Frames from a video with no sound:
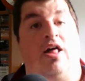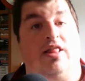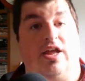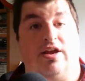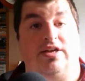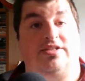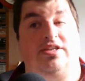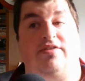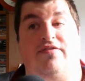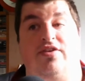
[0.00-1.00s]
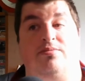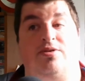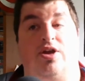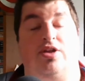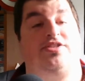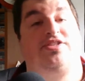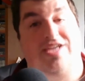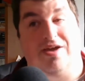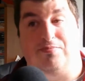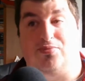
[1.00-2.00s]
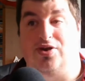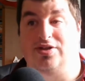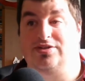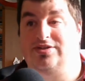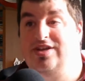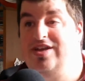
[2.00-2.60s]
hilarious little film called Step Brothers.